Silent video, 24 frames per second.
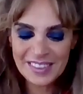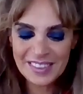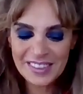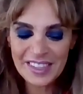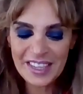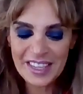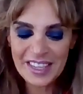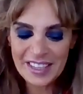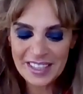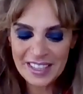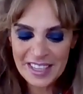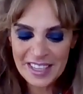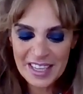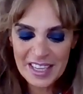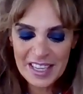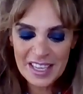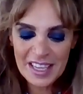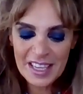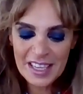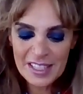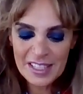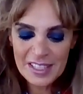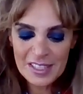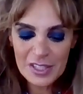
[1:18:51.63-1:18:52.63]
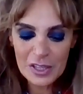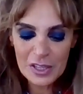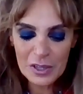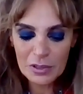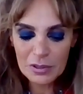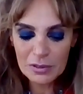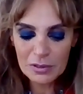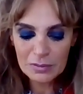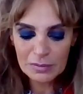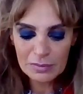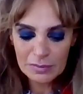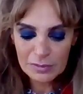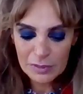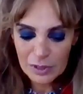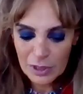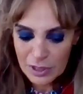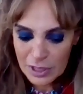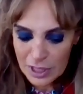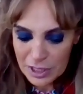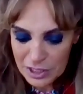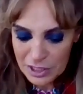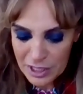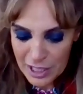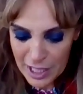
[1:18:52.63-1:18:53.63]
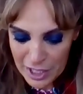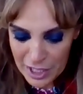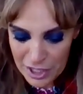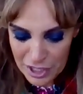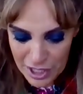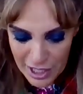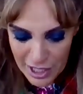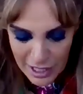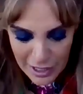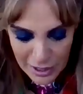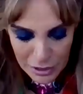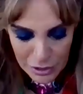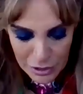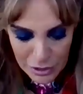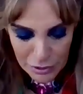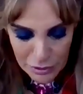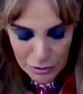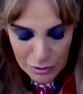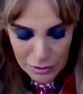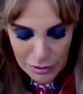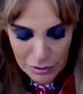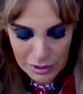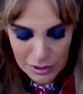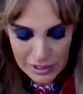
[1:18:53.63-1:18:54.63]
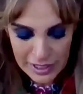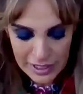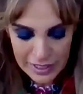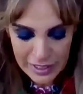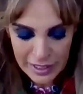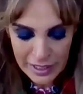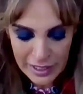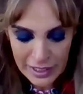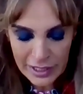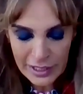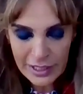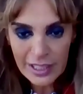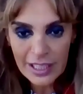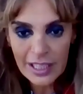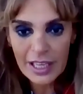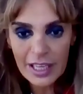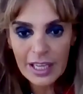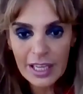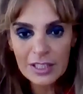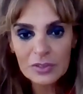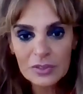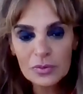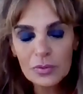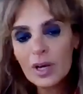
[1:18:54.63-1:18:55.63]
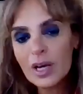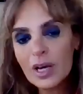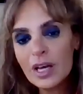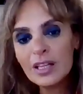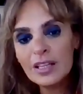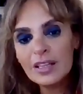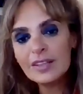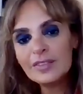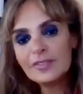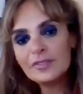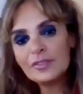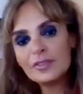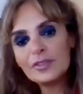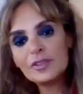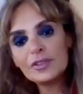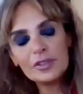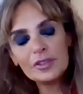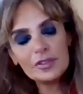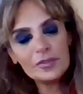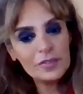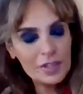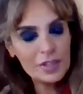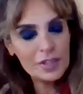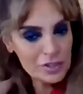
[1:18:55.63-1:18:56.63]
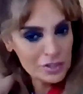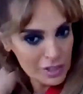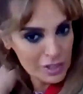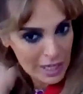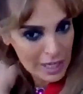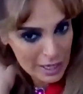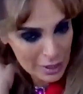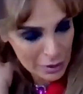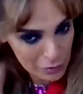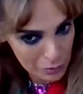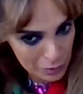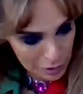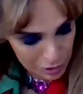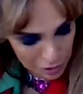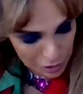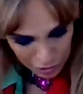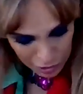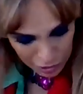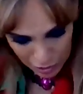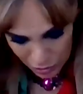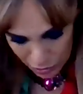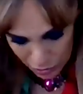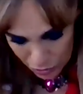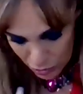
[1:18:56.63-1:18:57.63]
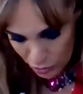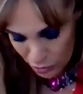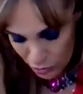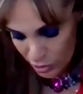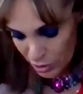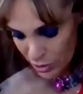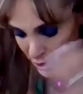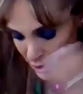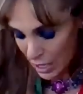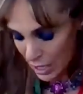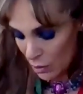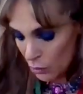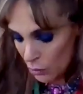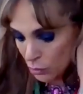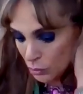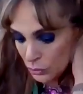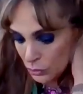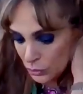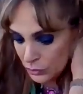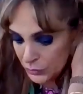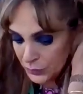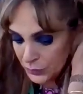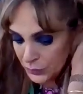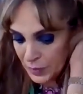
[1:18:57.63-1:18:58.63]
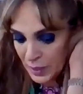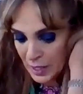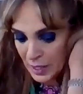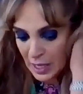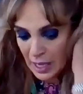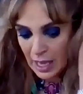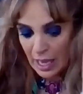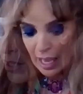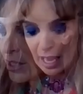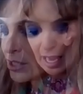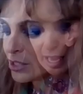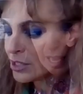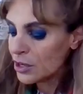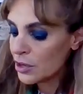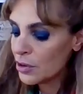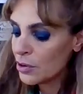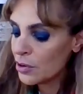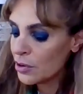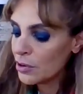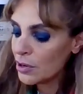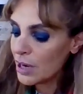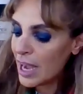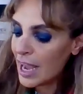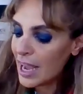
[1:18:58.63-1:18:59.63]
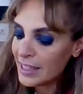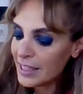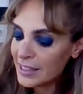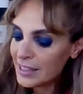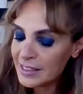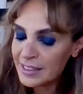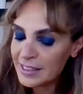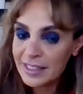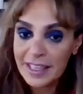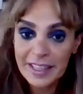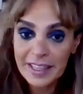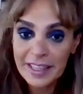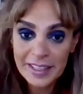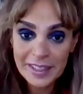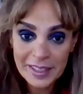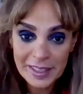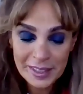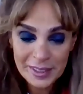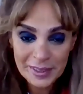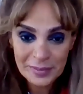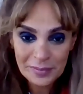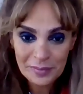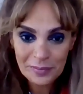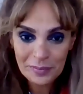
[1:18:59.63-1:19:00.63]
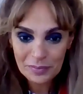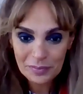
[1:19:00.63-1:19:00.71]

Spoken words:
great. So congratulations to Tini as well for French Language Song Award. So I think